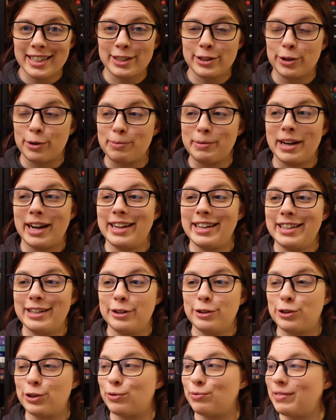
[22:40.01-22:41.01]
and told me I
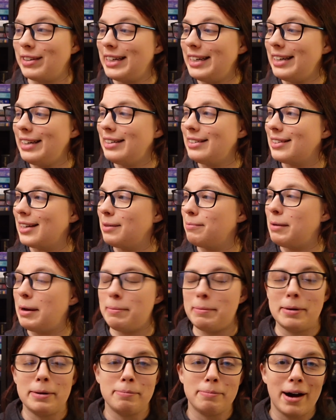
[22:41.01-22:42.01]
needed to read it and
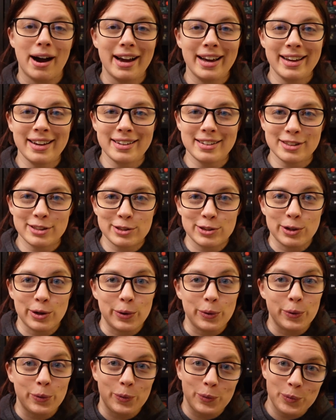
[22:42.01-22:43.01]
made me buy it,
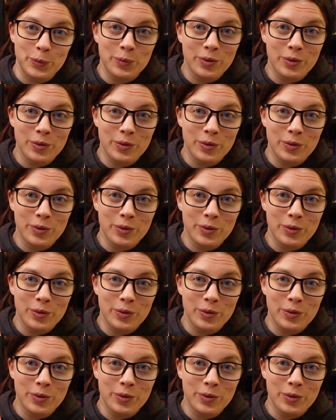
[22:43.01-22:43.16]
so